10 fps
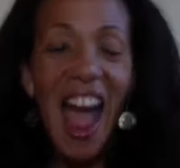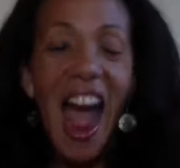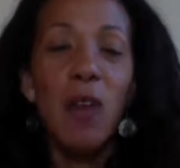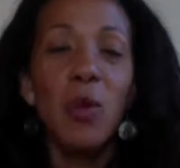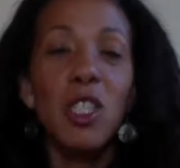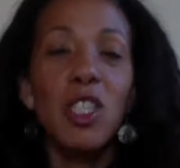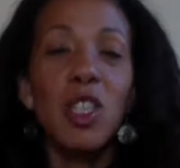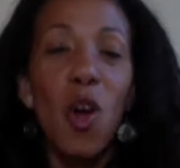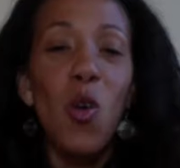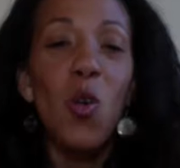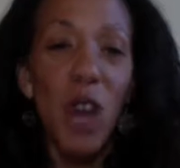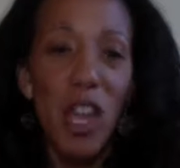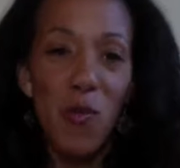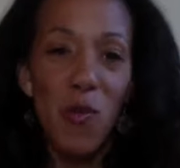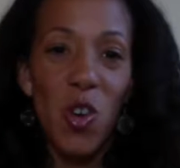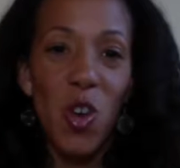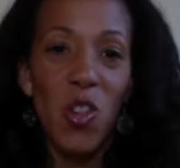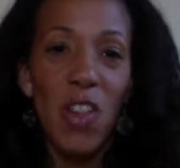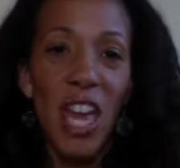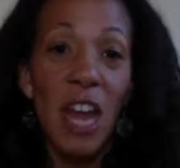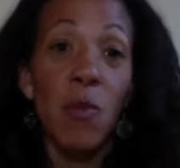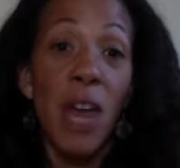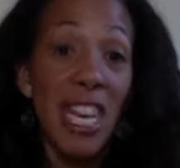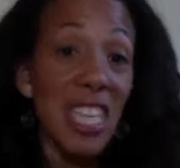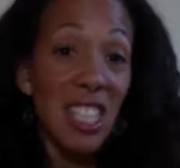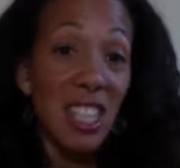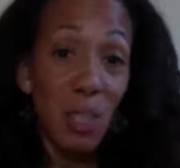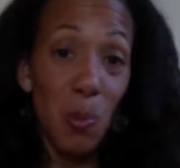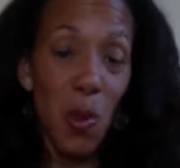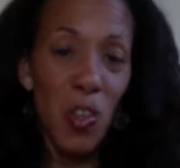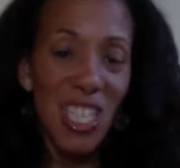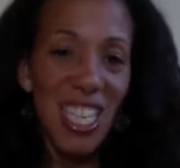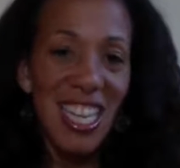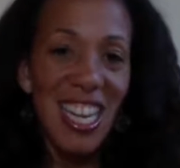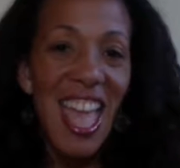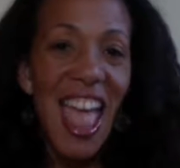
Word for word: I was so grateful that I ran into this person